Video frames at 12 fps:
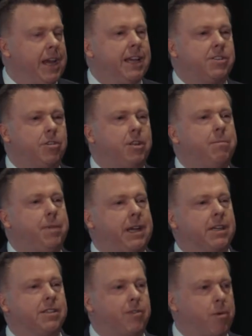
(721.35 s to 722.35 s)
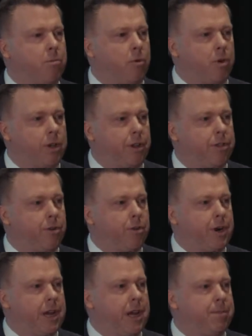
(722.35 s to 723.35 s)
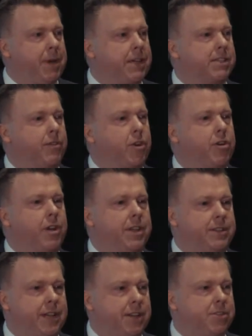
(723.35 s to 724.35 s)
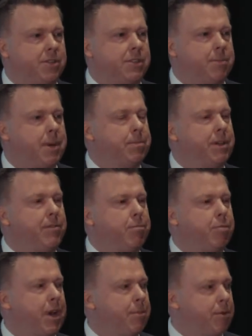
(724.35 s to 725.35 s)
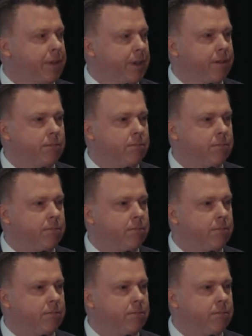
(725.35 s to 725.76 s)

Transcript: It's only because of our moral authority and because of our good intentions that people even put up with it.